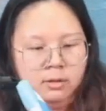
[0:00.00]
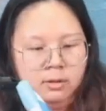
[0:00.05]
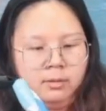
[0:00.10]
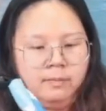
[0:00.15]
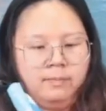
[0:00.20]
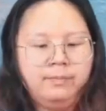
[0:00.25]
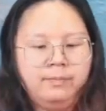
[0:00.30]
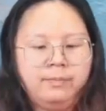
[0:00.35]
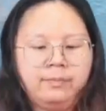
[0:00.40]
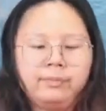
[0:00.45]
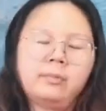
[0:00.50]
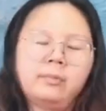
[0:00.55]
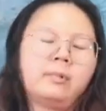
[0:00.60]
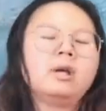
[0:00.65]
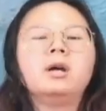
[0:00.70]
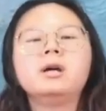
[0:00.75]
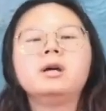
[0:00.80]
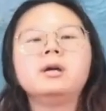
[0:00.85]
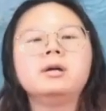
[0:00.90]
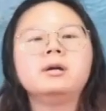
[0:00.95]
Mm.
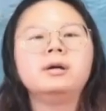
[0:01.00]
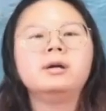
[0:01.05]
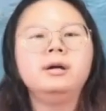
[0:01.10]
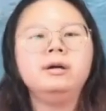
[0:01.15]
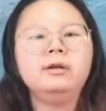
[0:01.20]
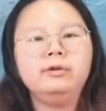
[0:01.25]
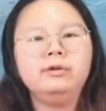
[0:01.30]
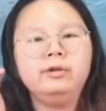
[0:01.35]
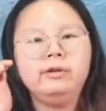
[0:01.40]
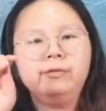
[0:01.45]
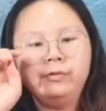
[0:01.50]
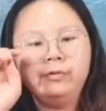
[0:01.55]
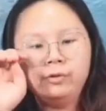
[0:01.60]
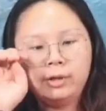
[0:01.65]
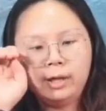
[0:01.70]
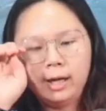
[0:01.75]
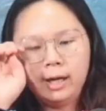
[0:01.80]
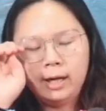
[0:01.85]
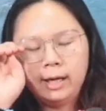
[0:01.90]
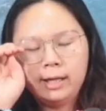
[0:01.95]
Uh, if you
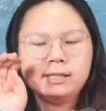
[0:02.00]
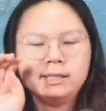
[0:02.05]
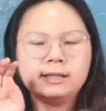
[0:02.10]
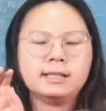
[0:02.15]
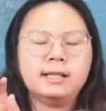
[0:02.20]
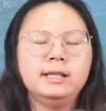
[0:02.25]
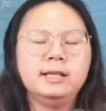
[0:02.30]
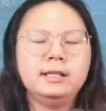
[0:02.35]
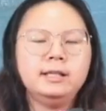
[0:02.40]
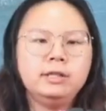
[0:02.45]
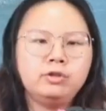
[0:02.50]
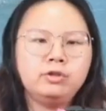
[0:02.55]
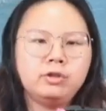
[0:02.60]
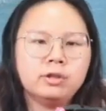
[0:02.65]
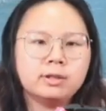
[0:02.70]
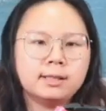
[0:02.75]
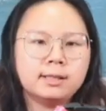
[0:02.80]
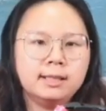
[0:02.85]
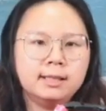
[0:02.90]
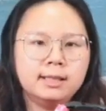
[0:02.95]
guys are
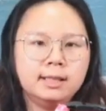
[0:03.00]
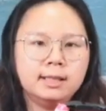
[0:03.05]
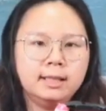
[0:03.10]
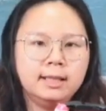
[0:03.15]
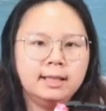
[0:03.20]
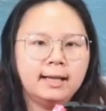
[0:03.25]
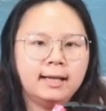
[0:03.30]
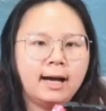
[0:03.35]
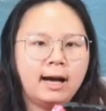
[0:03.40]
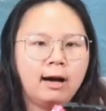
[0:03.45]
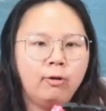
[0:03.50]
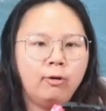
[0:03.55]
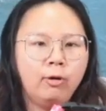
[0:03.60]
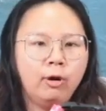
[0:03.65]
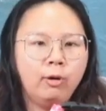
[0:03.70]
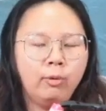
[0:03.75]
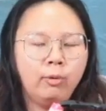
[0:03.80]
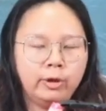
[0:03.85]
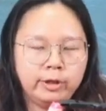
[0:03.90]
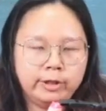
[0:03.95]
interested in
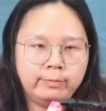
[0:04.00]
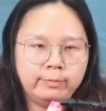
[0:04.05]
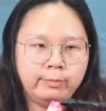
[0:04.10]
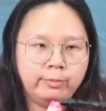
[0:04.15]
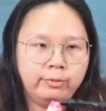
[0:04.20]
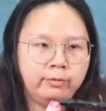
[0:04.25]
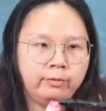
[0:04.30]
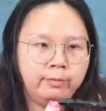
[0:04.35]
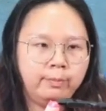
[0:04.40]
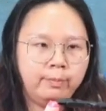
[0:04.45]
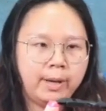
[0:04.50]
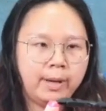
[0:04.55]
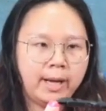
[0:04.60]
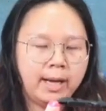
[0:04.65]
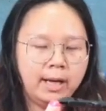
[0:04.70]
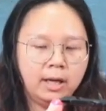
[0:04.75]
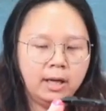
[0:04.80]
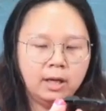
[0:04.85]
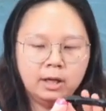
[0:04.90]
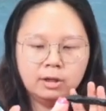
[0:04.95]
our waterproof
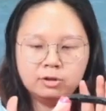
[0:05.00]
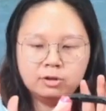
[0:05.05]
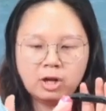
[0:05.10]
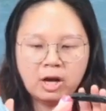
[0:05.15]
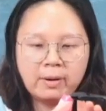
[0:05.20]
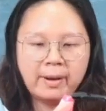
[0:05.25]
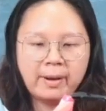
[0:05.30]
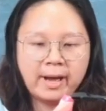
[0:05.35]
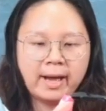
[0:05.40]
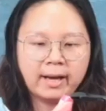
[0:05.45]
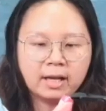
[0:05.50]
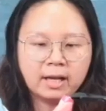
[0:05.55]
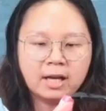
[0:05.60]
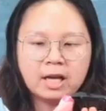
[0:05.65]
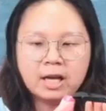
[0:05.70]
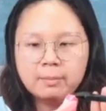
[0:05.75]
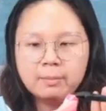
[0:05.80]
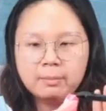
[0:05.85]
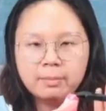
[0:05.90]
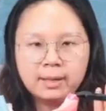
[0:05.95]
uh, dry bag,
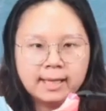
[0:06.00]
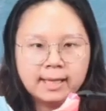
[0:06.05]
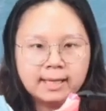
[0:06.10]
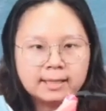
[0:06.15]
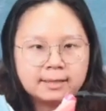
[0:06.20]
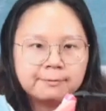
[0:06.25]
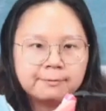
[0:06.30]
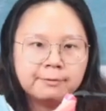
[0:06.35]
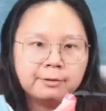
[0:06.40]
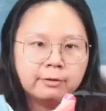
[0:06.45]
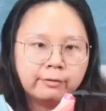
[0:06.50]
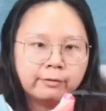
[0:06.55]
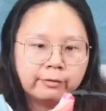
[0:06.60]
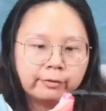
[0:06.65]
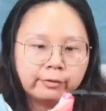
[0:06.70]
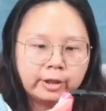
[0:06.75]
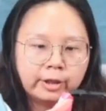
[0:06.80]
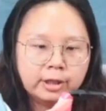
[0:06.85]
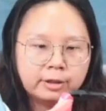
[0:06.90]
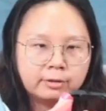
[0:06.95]
please feel
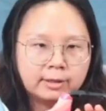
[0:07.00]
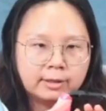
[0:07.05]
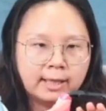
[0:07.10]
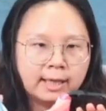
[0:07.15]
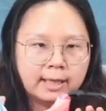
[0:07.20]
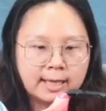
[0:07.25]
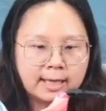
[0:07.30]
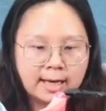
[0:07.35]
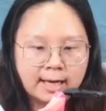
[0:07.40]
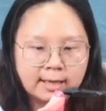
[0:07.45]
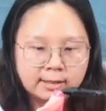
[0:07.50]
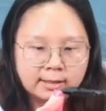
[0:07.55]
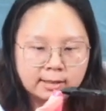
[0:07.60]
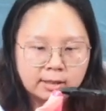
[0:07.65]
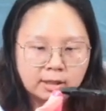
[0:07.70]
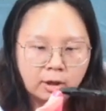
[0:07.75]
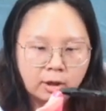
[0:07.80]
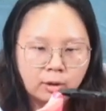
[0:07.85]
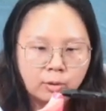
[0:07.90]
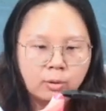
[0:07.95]
free to let us
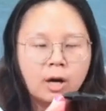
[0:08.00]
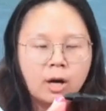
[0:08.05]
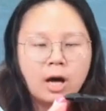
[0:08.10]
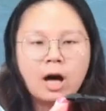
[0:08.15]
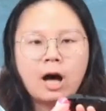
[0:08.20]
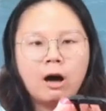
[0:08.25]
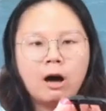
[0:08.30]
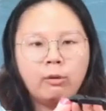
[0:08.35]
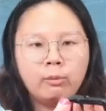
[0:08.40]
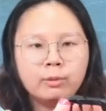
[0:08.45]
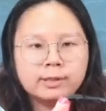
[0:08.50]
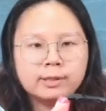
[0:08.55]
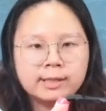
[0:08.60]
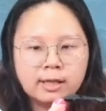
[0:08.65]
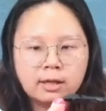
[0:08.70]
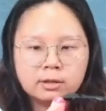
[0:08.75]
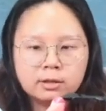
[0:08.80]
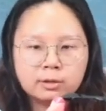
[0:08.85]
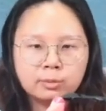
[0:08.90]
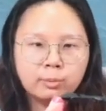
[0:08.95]
know. Our
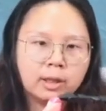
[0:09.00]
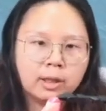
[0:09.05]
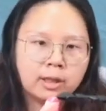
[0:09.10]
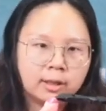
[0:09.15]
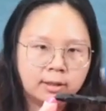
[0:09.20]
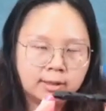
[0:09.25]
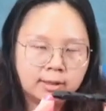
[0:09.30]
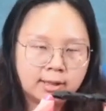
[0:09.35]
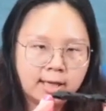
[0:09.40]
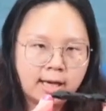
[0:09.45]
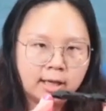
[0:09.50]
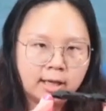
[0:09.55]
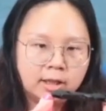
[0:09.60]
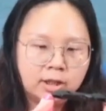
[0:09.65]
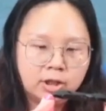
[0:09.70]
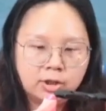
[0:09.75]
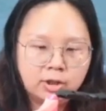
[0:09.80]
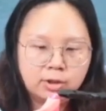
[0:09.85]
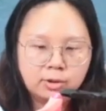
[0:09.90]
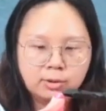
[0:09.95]
sales will
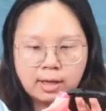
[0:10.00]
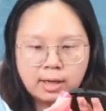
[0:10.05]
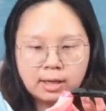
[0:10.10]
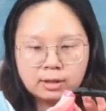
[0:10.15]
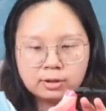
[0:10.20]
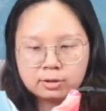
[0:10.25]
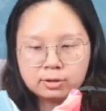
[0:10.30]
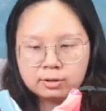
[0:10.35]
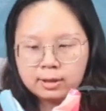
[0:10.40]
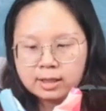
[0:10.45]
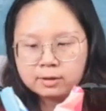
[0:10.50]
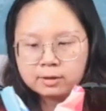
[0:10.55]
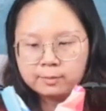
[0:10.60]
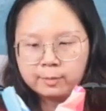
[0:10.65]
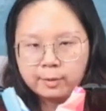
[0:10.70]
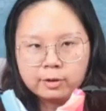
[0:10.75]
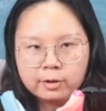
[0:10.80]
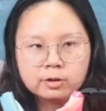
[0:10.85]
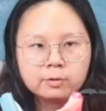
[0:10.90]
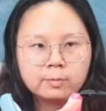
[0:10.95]
contact you as soon as
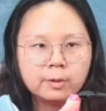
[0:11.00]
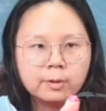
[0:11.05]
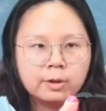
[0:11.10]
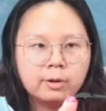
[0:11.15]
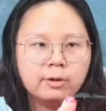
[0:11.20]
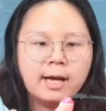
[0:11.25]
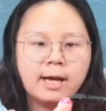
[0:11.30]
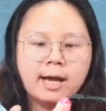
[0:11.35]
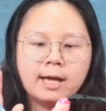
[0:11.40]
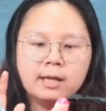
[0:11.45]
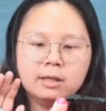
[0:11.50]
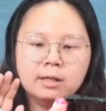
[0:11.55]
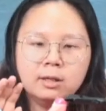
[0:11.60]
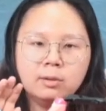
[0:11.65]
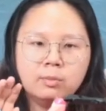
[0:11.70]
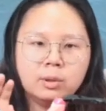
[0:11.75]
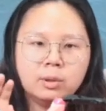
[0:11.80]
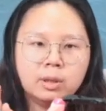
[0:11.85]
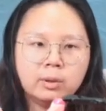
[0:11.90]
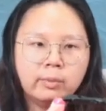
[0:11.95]
possible, and
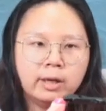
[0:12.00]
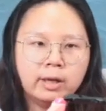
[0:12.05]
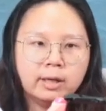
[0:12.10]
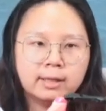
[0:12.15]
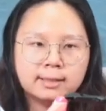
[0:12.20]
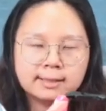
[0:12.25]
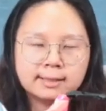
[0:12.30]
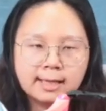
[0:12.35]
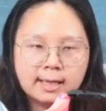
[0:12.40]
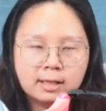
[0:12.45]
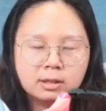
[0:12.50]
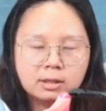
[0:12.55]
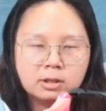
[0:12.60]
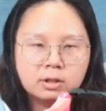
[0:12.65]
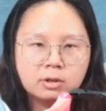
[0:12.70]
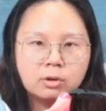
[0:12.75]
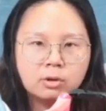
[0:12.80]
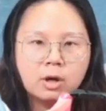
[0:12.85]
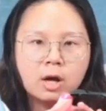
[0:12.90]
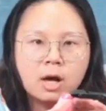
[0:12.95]
uh, we will send
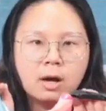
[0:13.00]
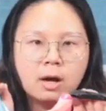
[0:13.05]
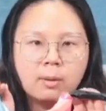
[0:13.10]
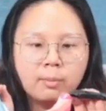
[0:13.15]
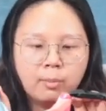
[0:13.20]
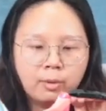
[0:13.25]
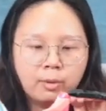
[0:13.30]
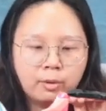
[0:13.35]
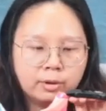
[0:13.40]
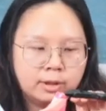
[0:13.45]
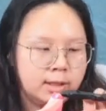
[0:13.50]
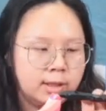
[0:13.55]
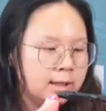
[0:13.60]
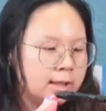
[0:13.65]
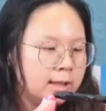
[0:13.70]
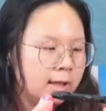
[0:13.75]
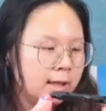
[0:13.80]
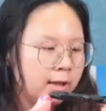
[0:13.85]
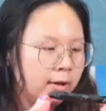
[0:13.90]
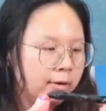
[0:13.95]
you more
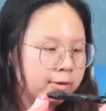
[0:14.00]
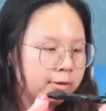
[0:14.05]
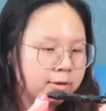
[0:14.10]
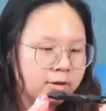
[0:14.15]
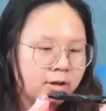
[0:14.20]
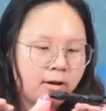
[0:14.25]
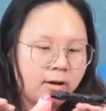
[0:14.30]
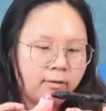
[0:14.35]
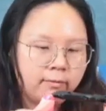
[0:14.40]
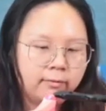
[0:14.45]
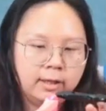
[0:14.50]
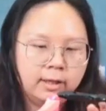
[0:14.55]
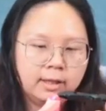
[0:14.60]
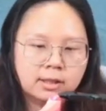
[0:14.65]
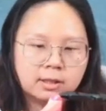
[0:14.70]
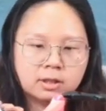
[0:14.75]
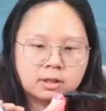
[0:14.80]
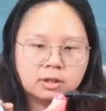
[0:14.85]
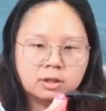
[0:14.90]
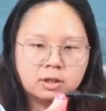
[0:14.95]
details of
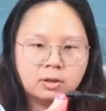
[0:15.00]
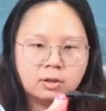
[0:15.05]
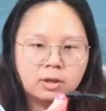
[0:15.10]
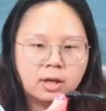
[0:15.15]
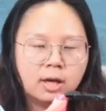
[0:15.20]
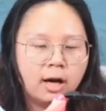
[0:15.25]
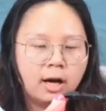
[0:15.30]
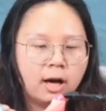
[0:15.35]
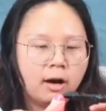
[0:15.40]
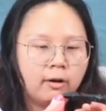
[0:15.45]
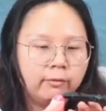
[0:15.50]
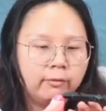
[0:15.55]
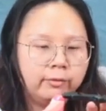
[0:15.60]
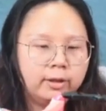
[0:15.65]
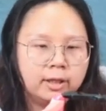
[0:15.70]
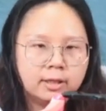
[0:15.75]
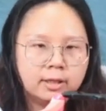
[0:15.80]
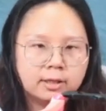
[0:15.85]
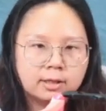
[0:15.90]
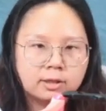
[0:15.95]
these two of
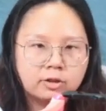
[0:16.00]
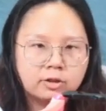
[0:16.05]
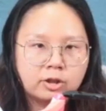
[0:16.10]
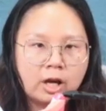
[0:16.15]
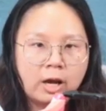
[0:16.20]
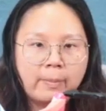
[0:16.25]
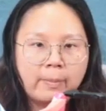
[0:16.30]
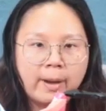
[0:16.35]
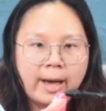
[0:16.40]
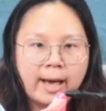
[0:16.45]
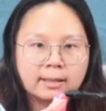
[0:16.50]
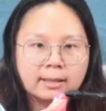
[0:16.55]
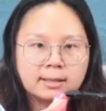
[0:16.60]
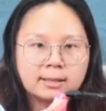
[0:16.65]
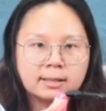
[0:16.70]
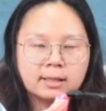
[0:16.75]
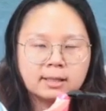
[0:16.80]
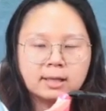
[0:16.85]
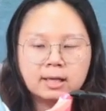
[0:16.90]
these dry bags.